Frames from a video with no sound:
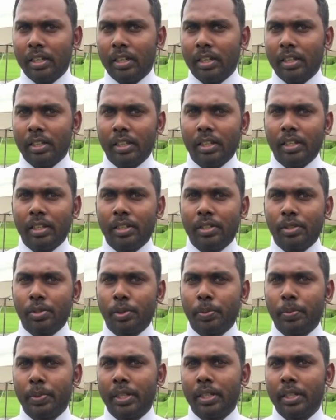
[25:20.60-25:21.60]
I think it
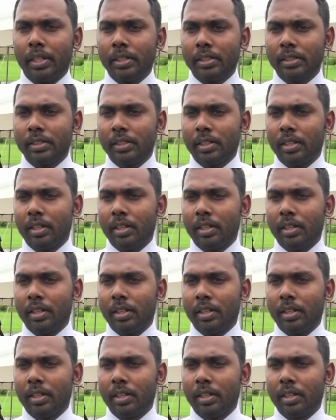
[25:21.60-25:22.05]
should be yes,